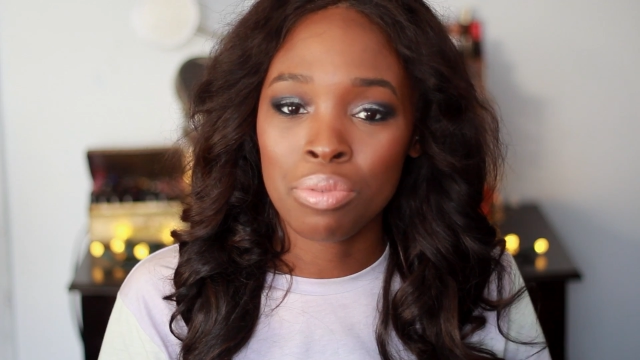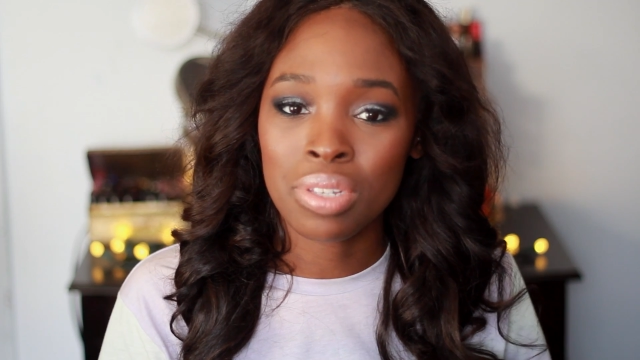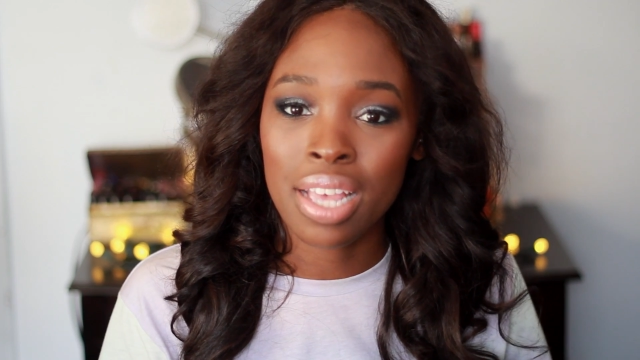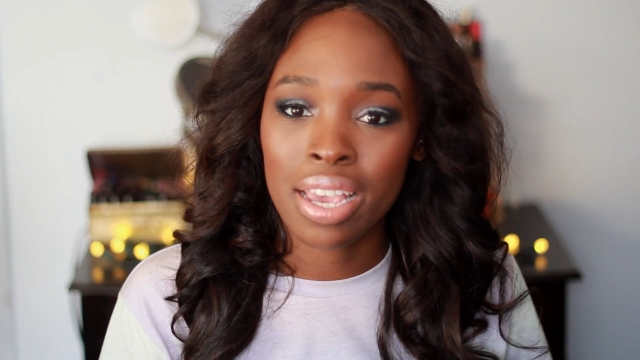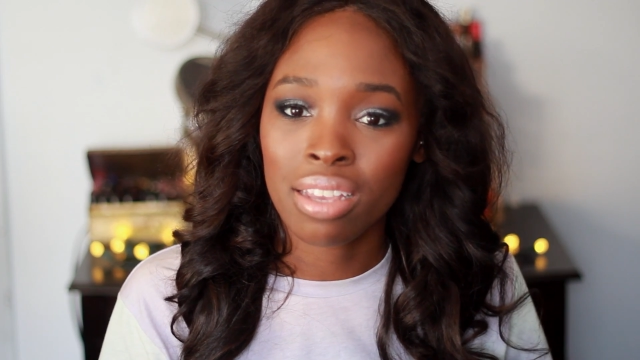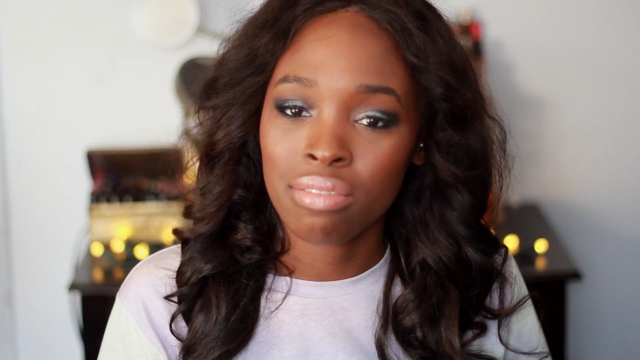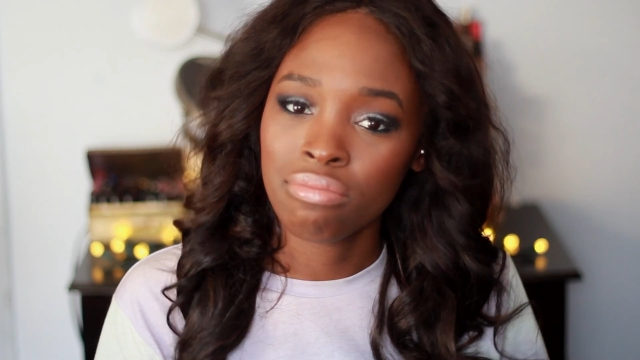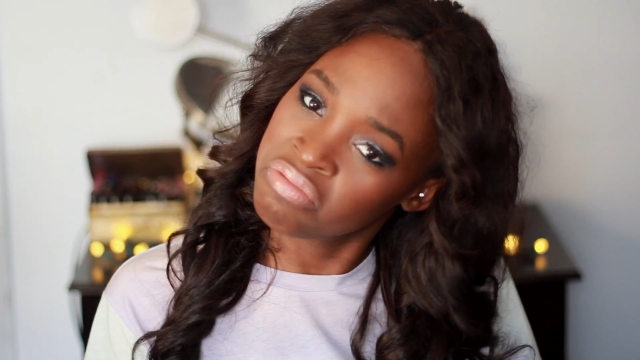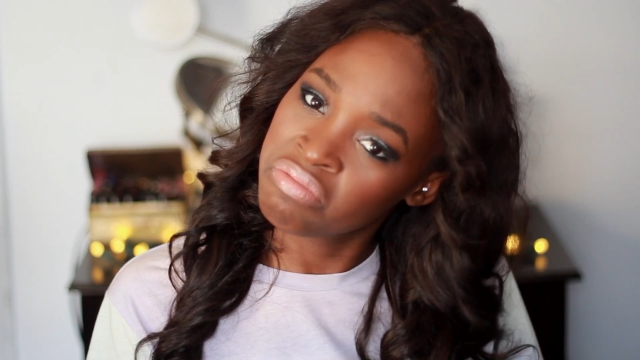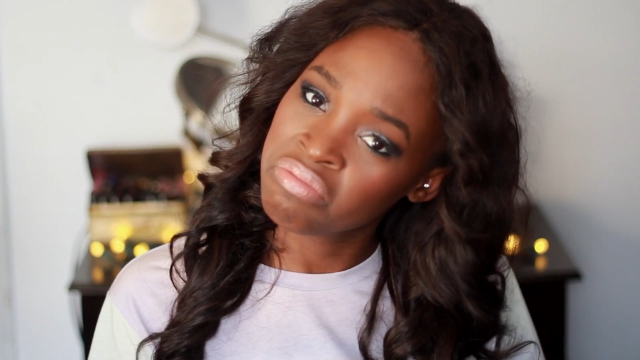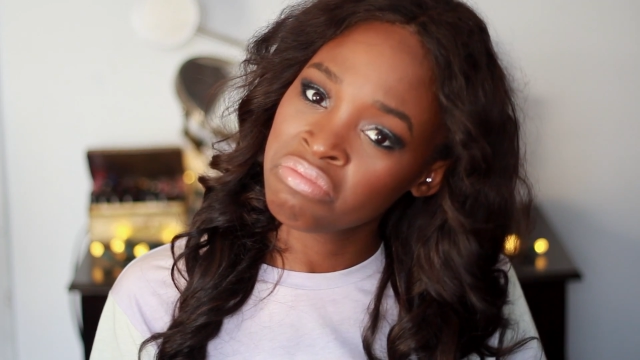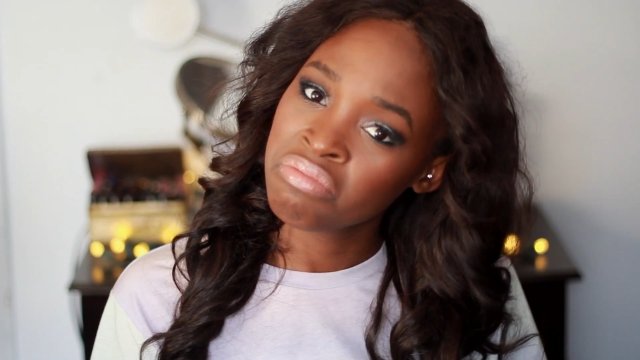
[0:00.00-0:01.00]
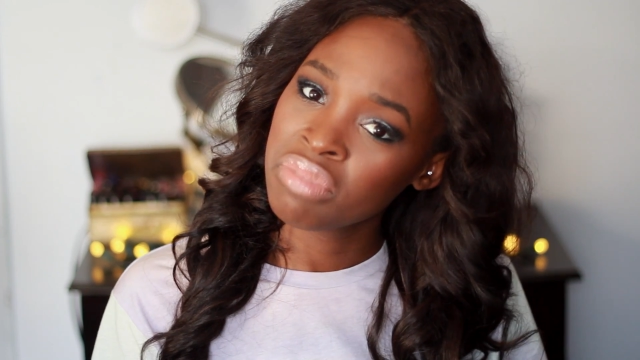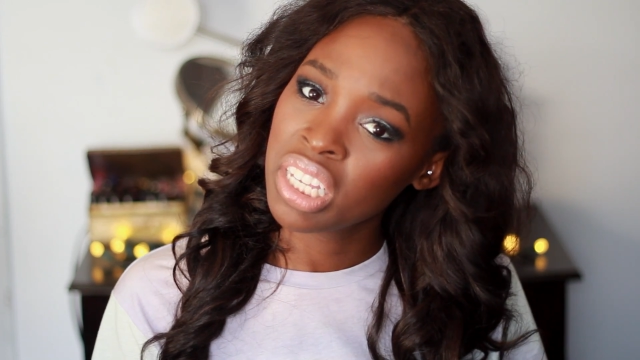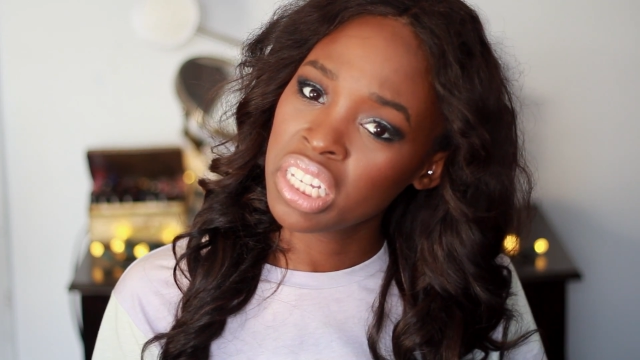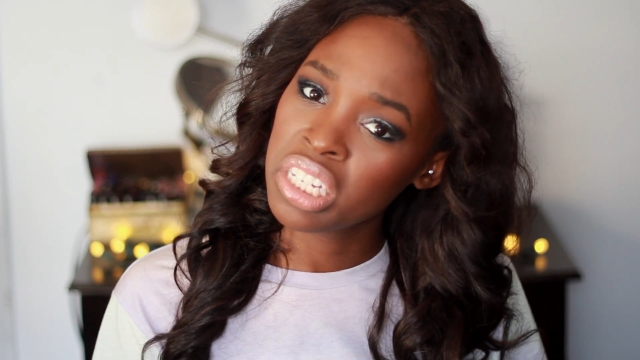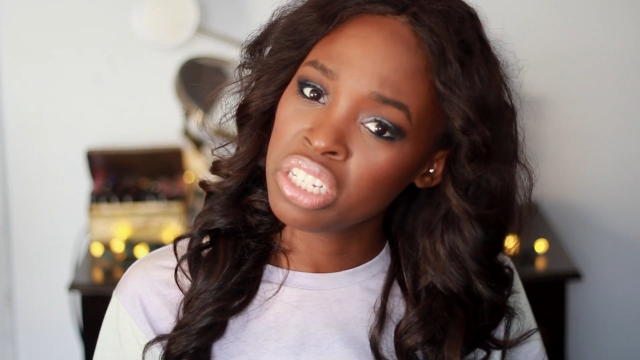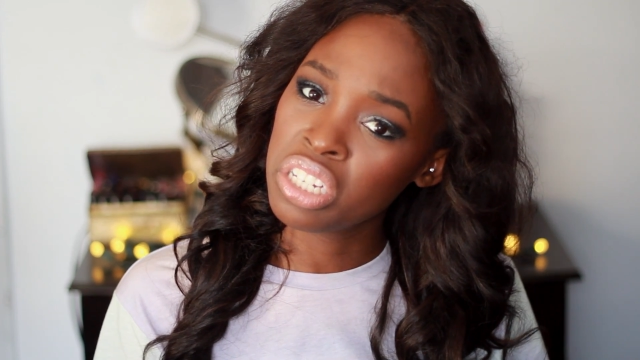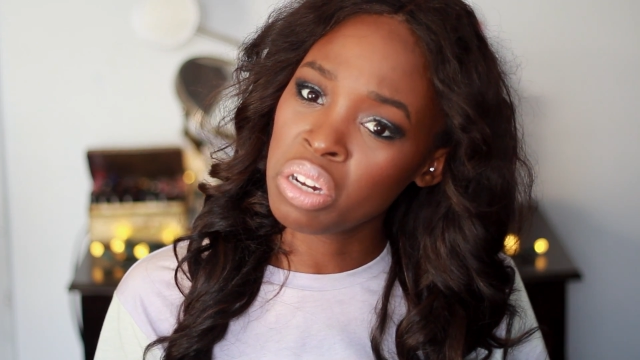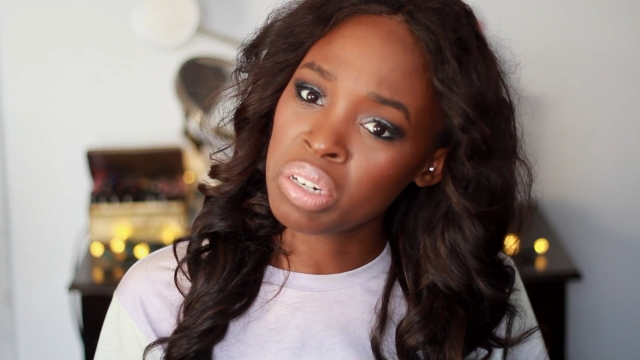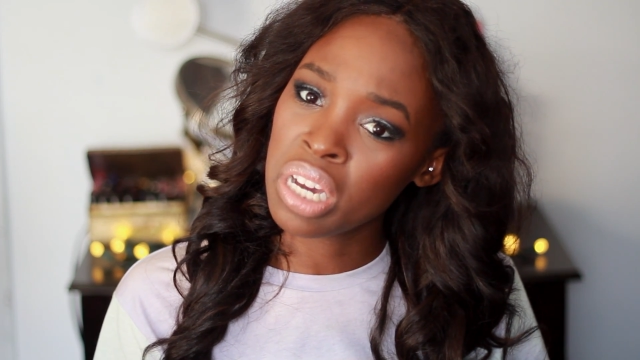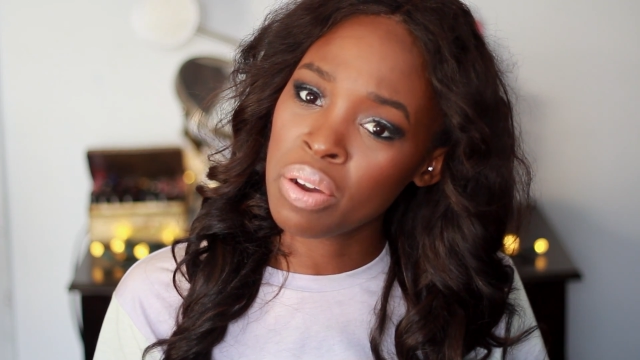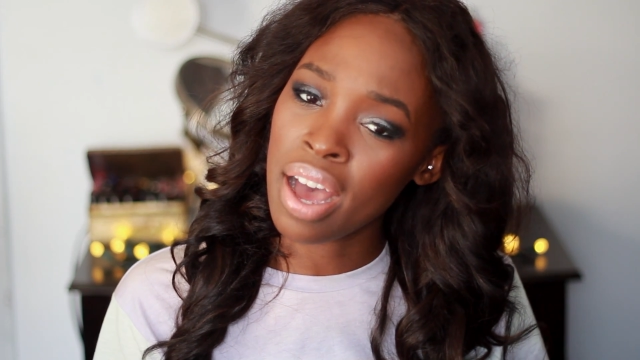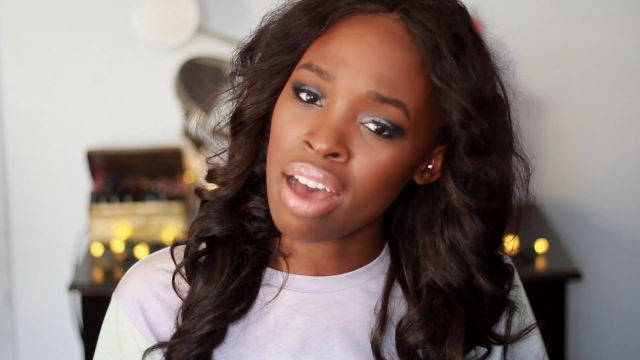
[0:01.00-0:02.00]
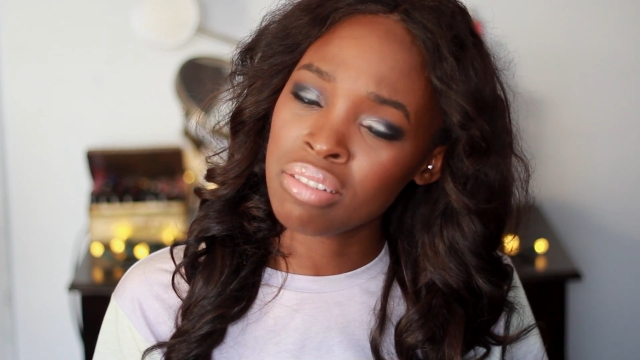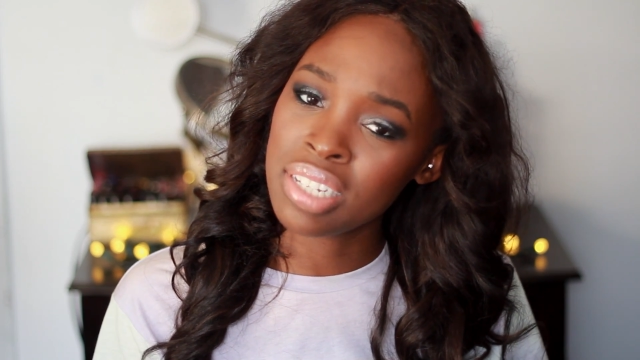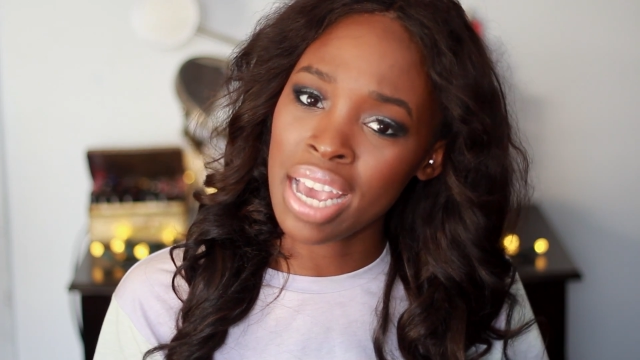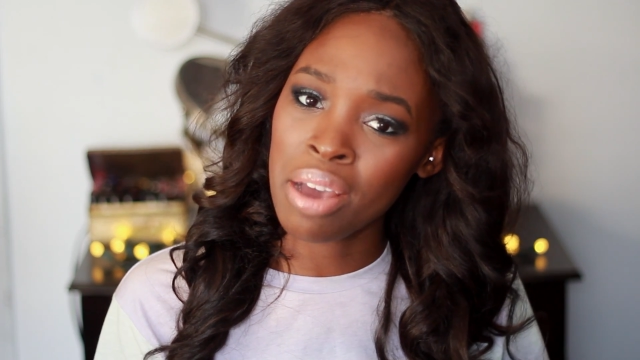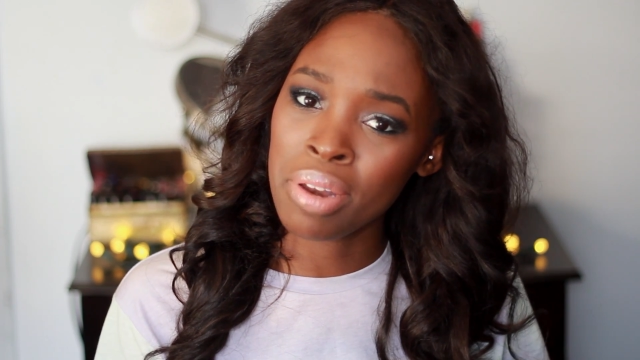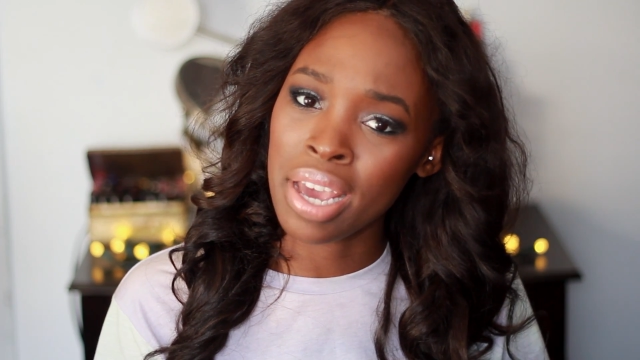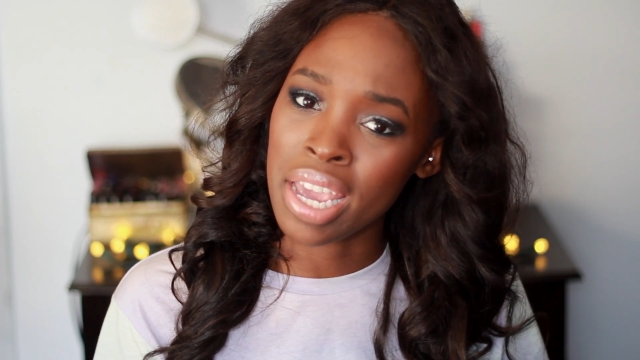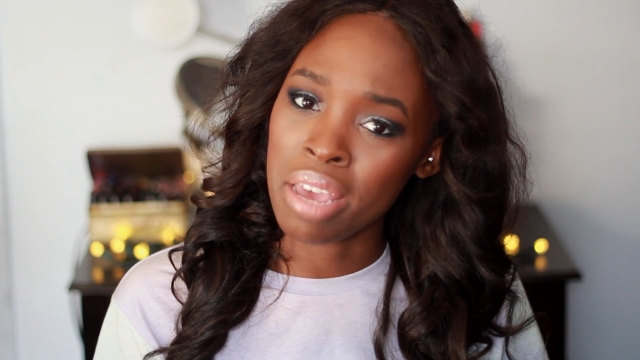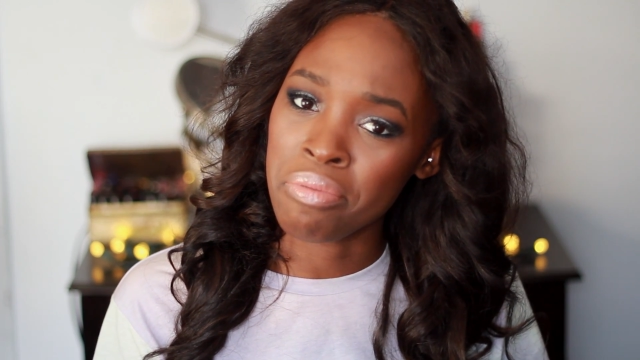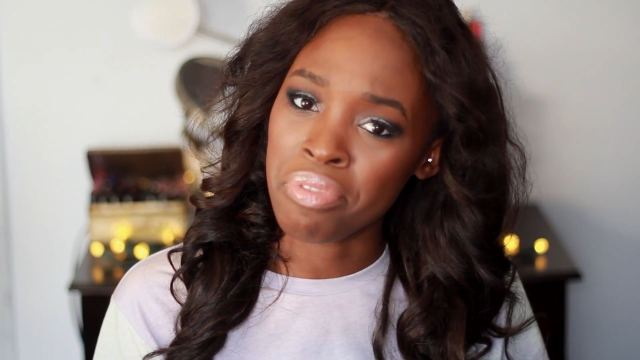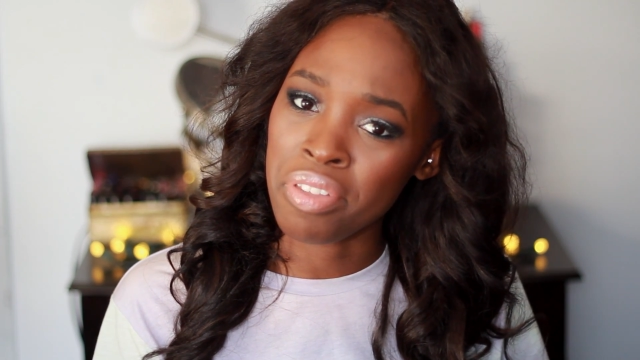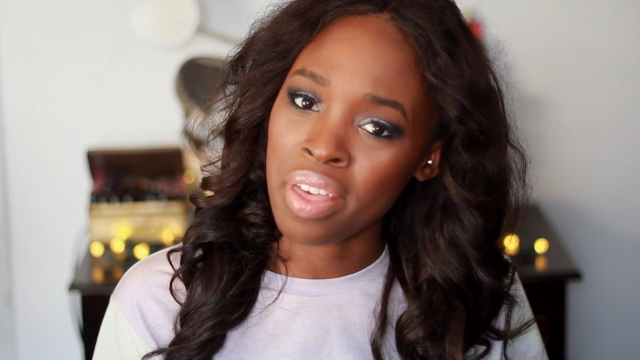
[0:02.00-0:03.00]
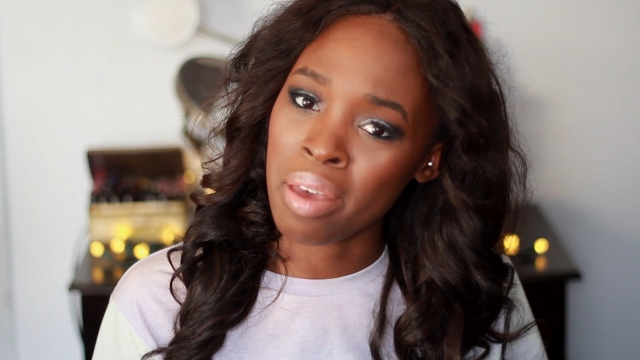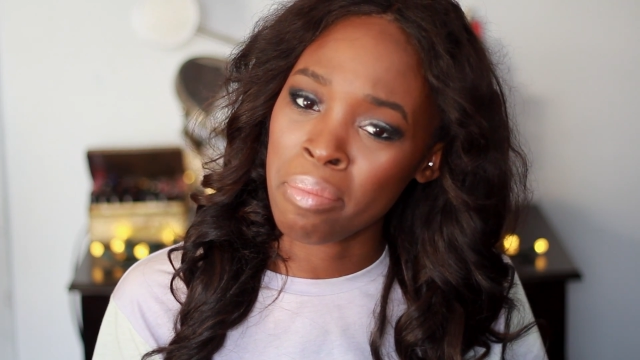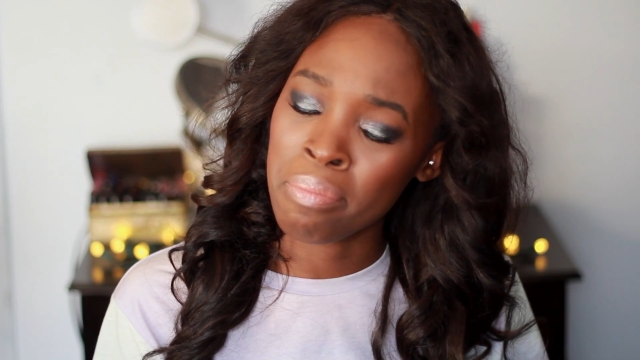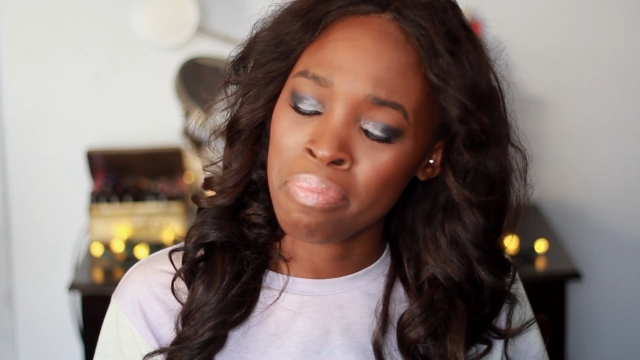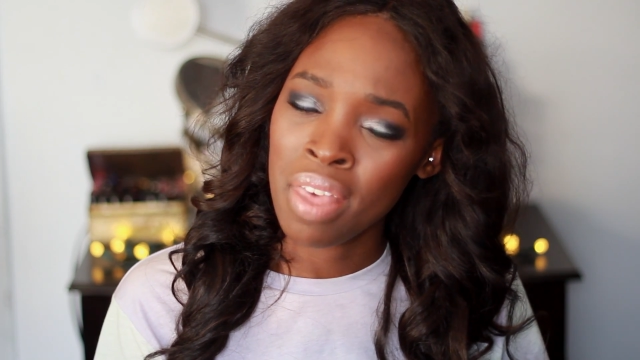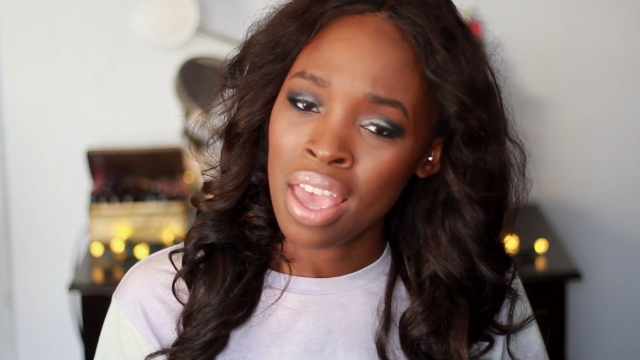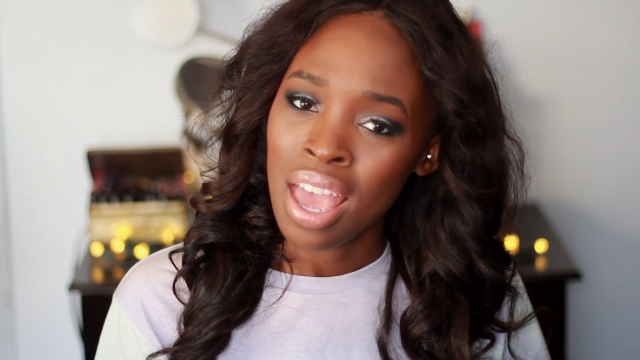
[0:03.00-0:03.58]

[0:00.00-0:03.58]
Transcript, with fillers: and was like, don't know how down I am for them.